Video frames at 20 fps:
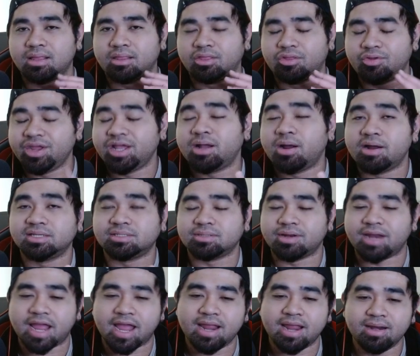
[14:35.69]
3 cards on
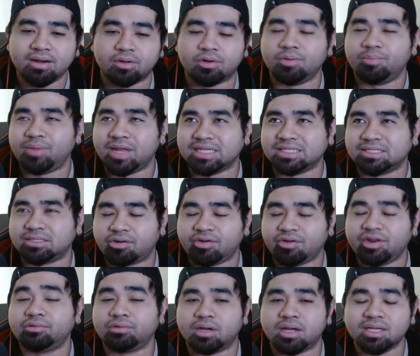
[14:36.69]
hand or plus 3
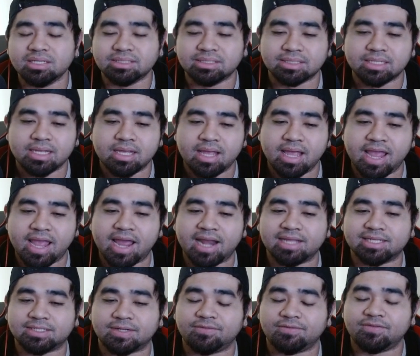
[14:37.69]
draws and a
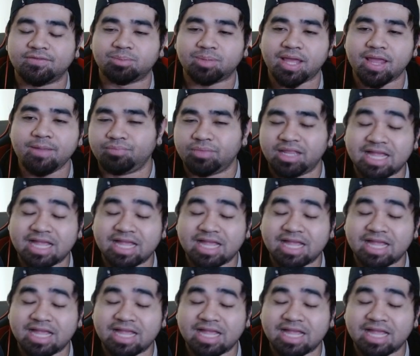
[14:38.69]
service play.